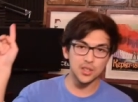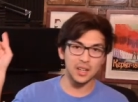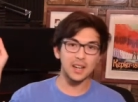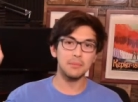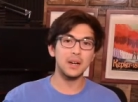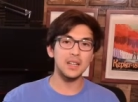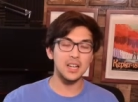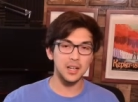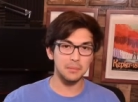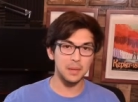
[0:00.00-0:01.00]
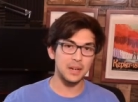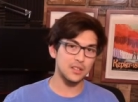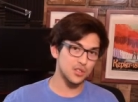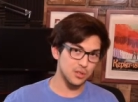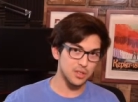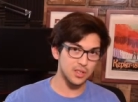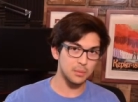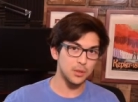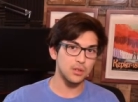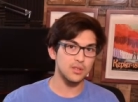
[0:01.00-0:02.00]
I have my uh, my bachelor's in
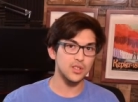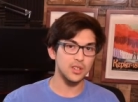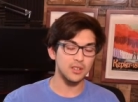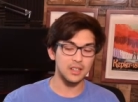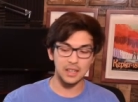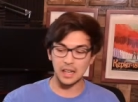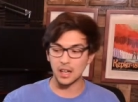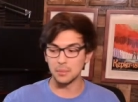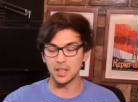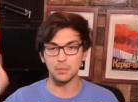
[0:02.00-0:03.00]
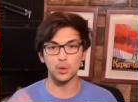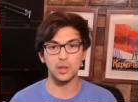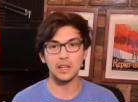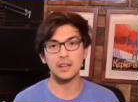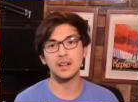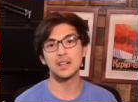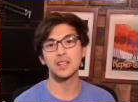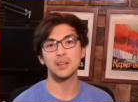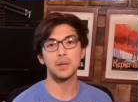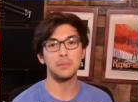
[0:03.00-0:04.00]
computer engineering, um, and I'm working on
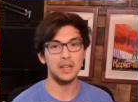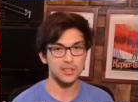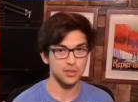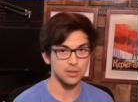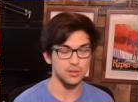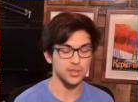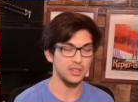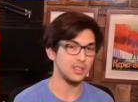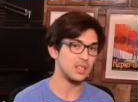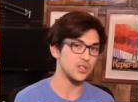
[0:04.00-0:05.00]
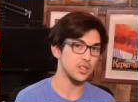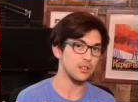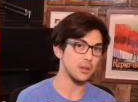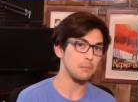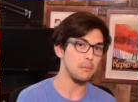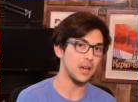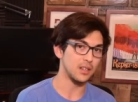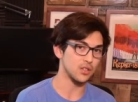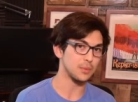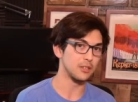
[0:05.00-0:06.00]
getting my master's in engineering
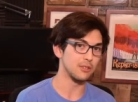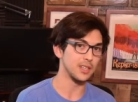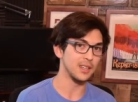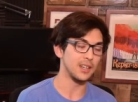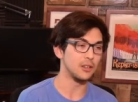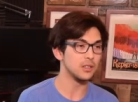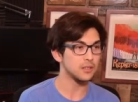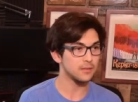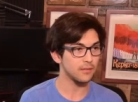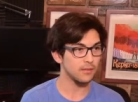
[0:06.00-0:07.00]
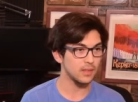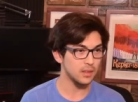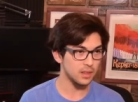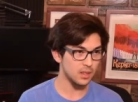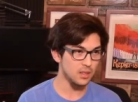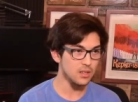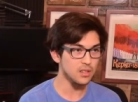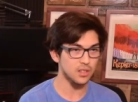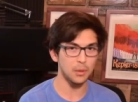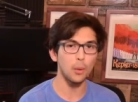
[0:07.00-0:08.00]
management right now.
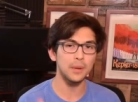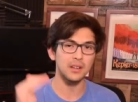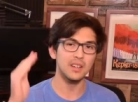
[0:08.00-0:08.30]
So I'm hoping